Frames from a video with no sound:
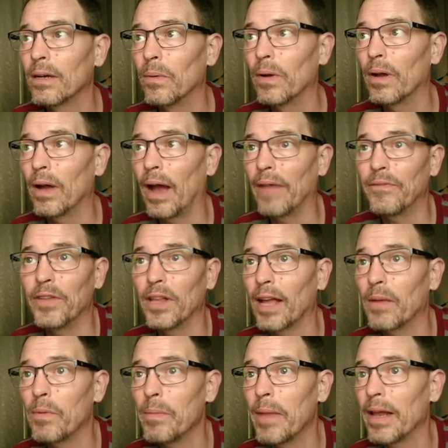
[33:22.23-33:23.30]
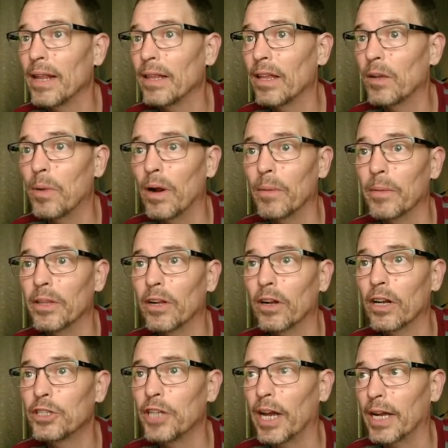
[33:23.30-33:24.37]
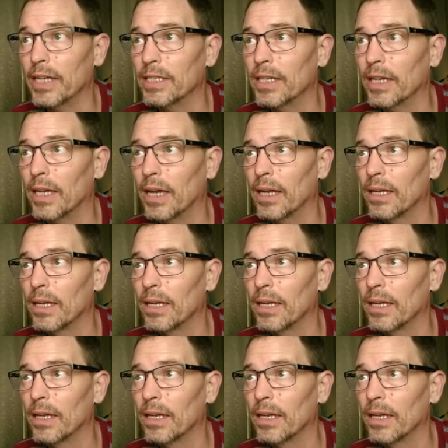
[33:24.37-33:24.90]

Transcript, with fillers: I feel like we made a little progress, but they're going to check us again.